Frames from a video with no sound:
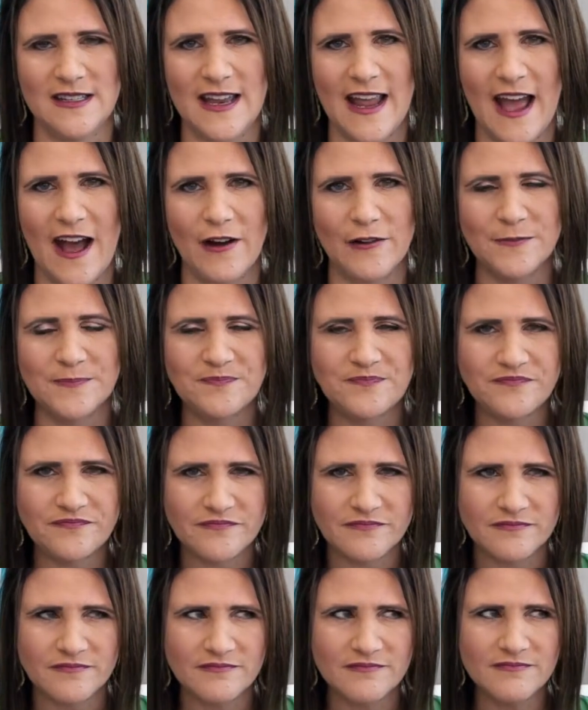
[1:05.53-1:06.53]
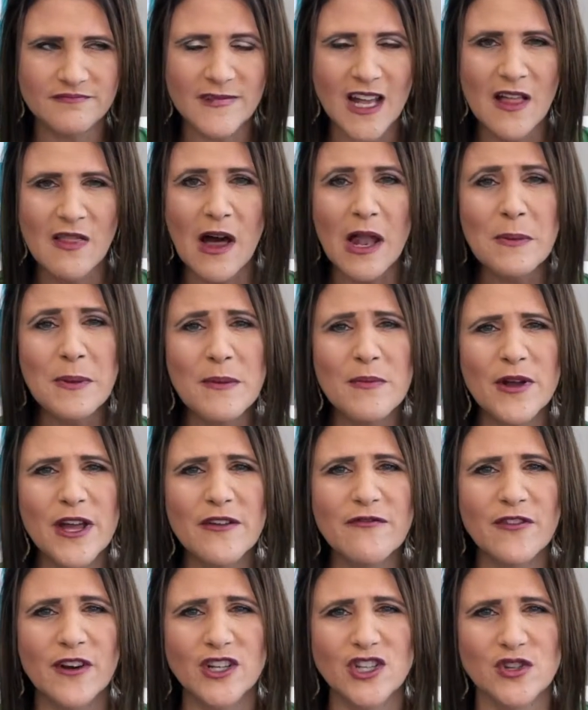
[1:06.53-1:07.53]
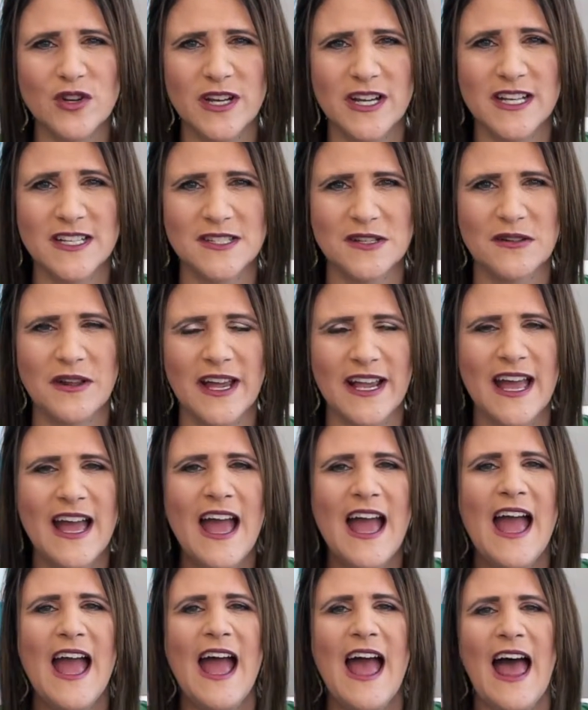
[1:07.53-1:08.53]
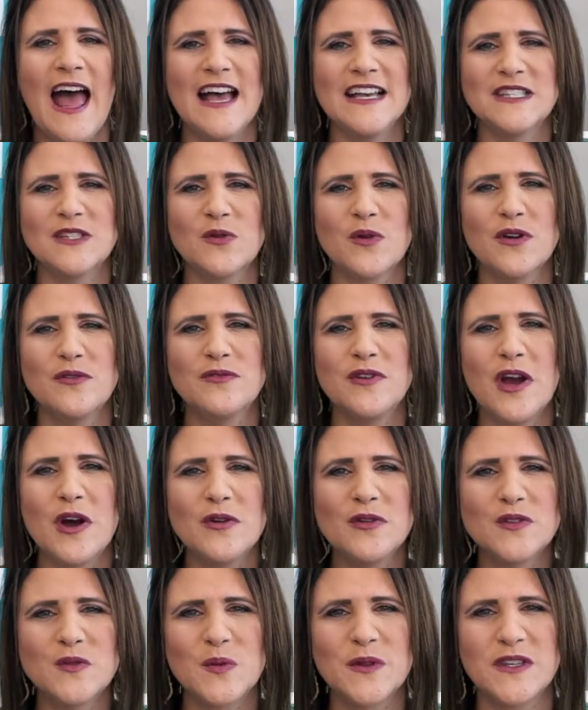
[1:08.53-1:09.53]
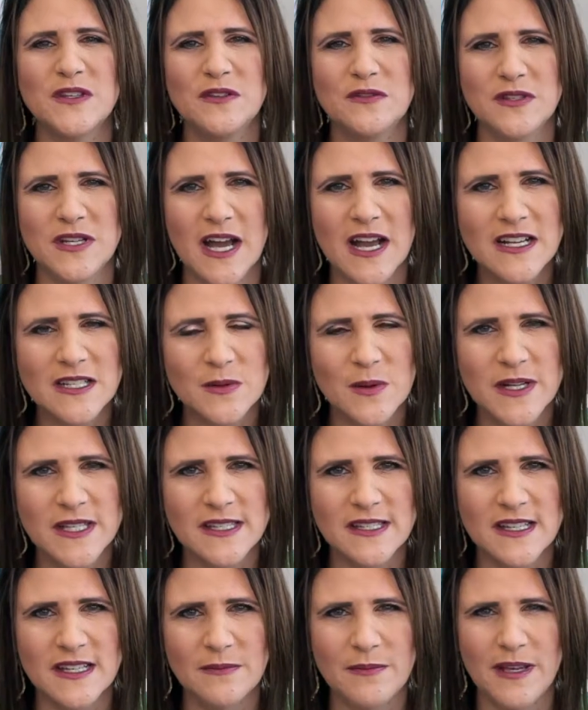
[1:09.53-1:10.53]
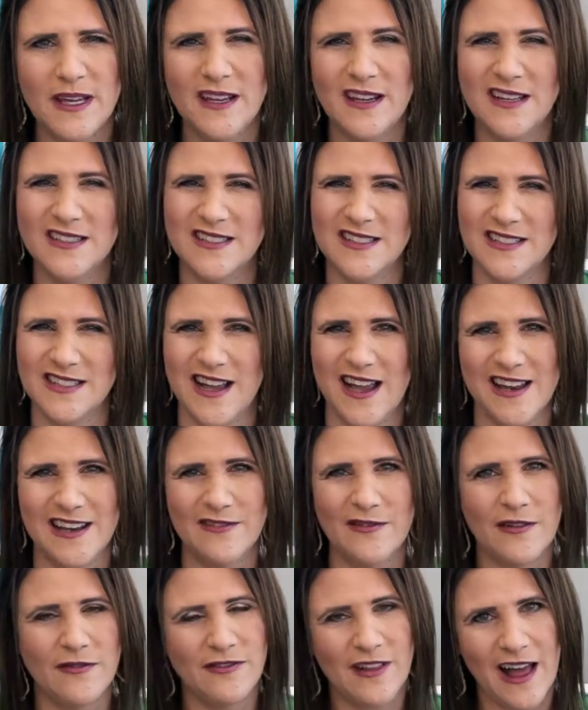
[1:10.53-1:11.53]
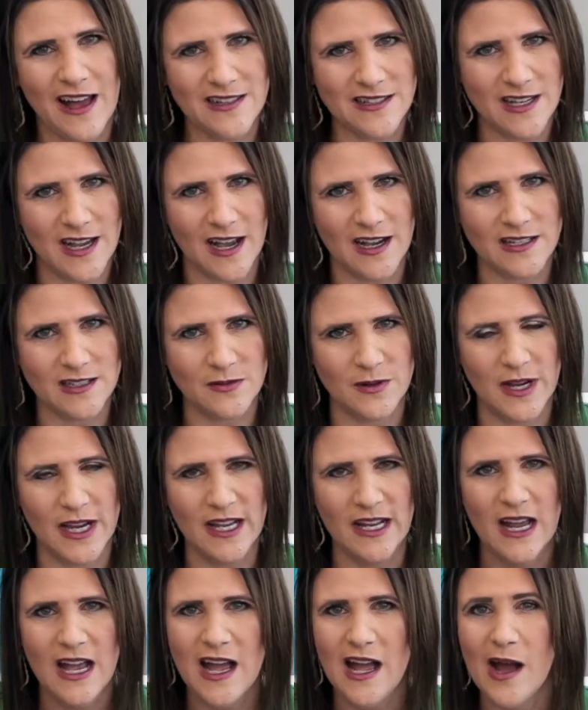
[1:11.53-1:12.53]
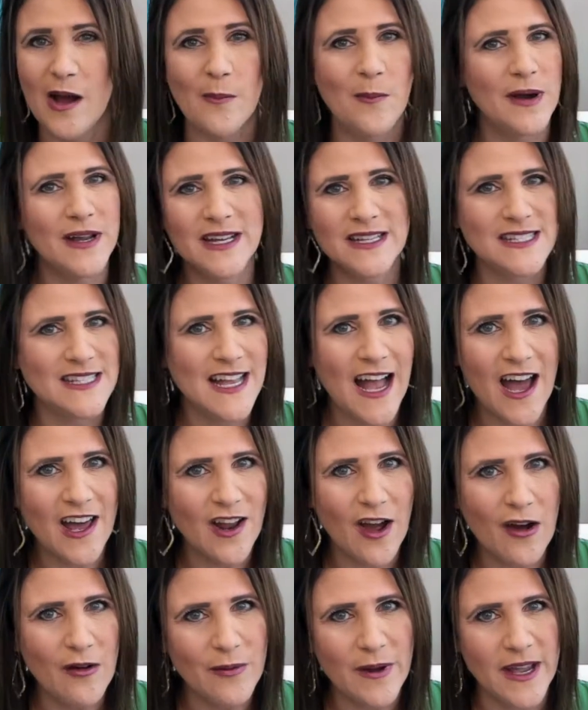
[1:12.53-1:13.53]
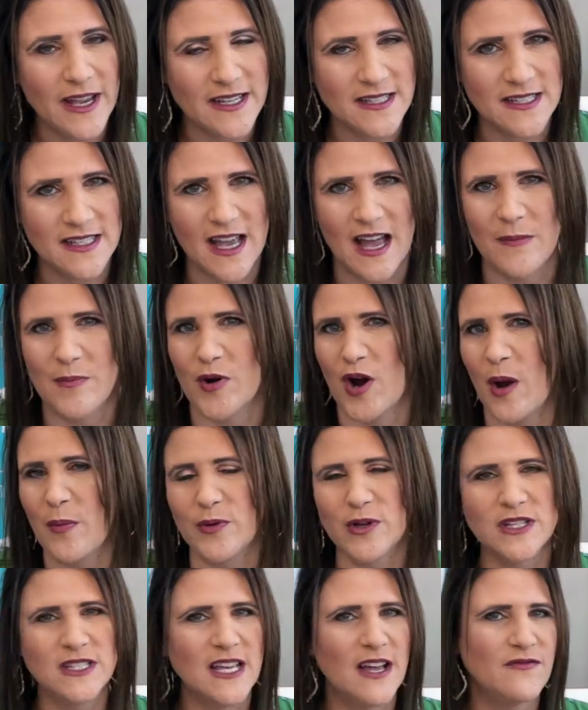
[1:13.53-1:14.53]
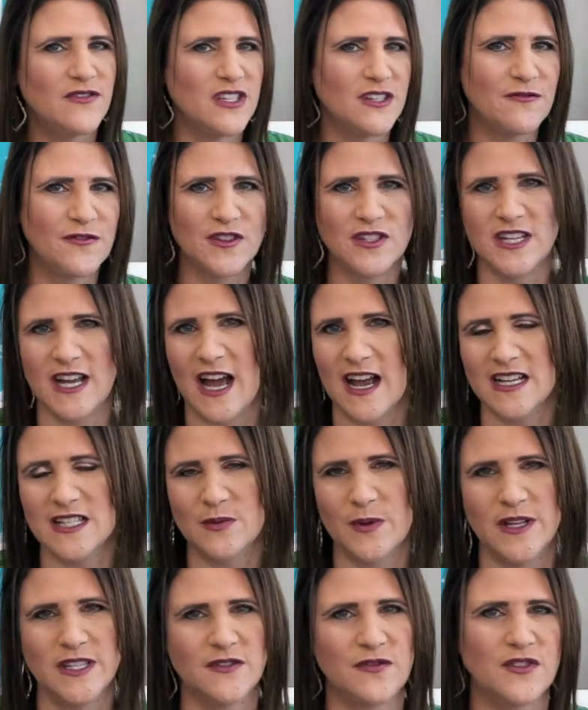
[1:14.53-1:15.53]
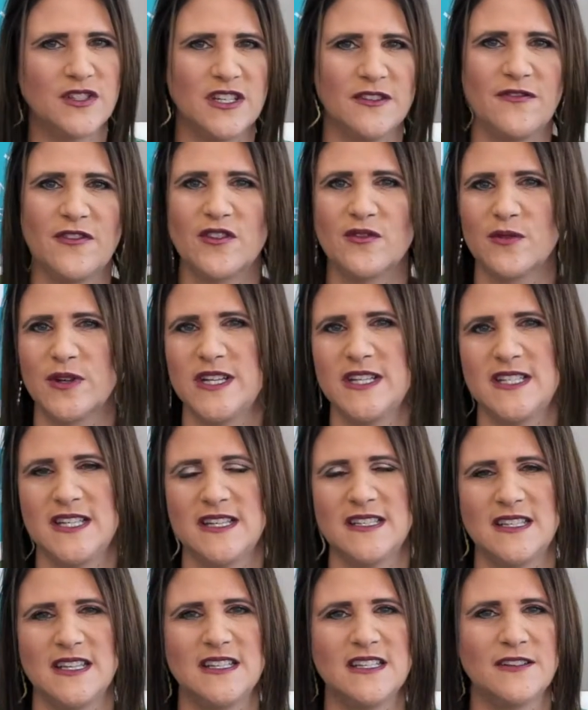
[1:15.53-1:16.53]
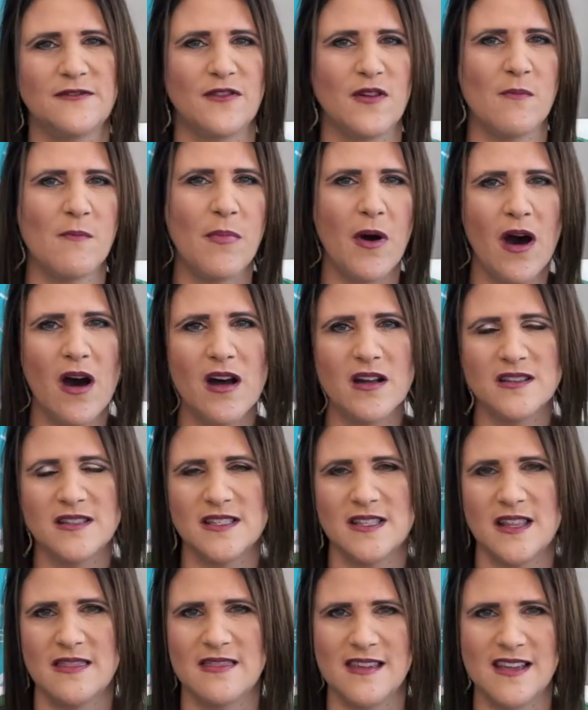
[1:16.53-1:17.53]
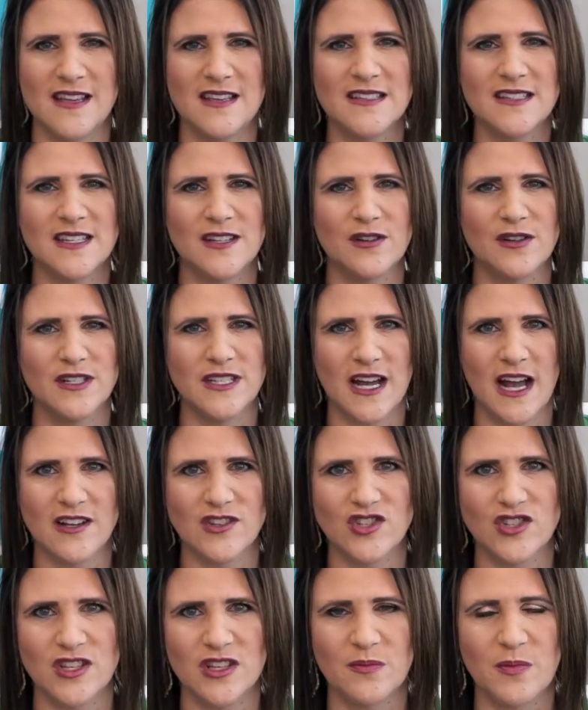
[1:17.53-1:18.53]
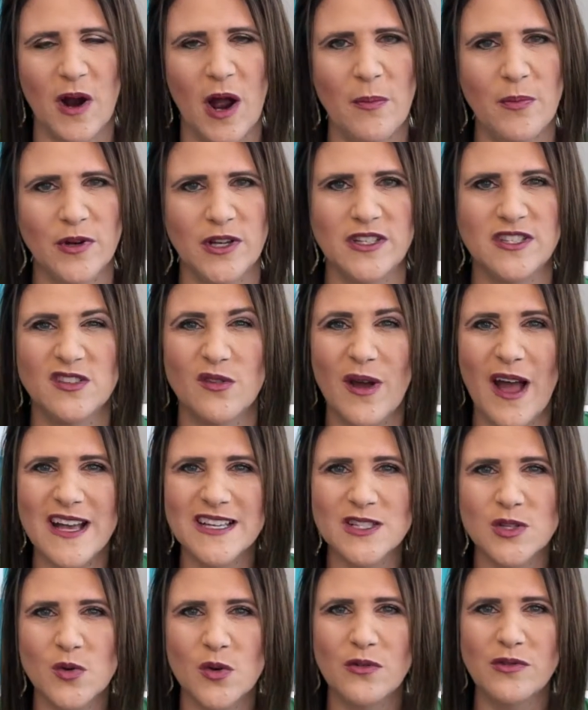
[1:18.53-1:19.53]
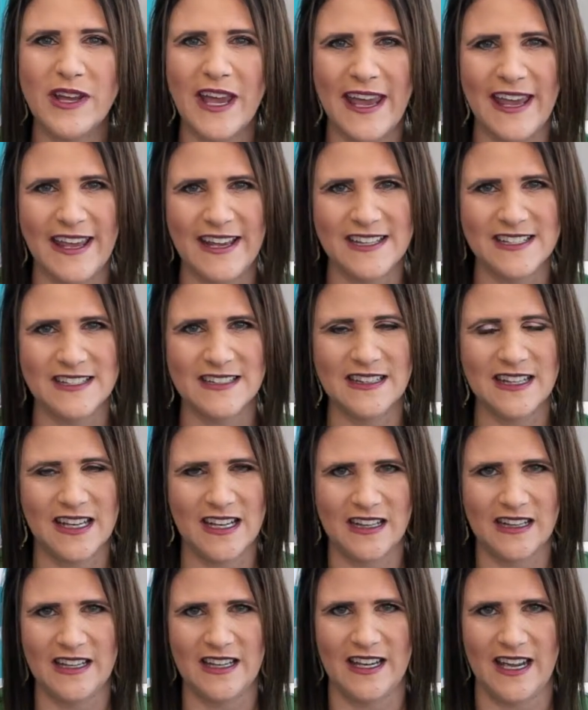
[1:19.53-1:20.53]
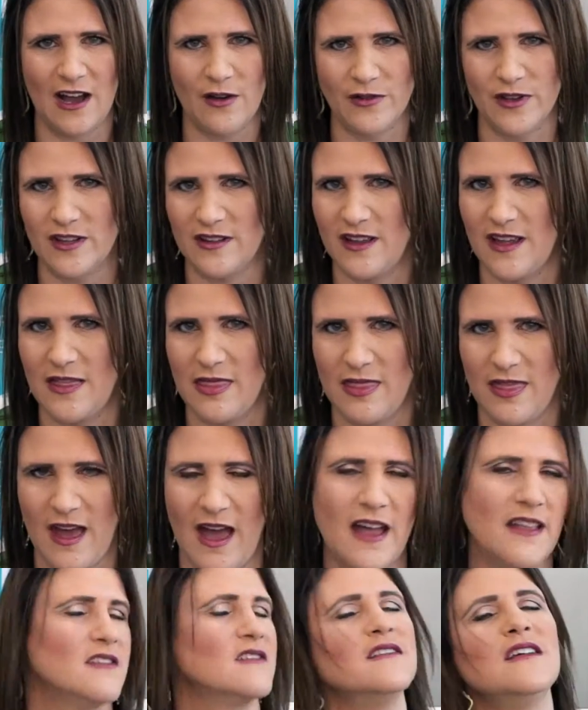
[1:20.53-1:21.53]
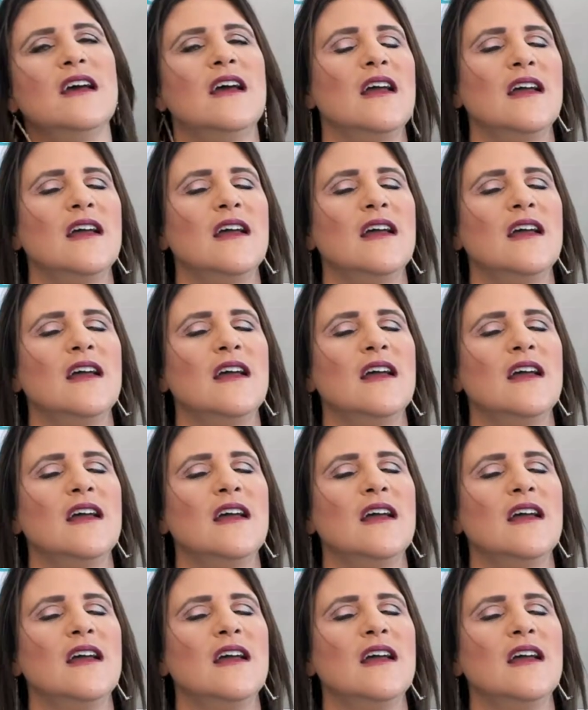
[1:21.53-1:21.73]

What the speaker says: Now, a lot of people get frustrated because they're like, escrow knows what the new tax rate is going to be because it's kind of a flat tax rate, but it's not always. Properties have different tax rates for different reasons and different bonds and things that are attached to the property. So escrow can't legally calculate that.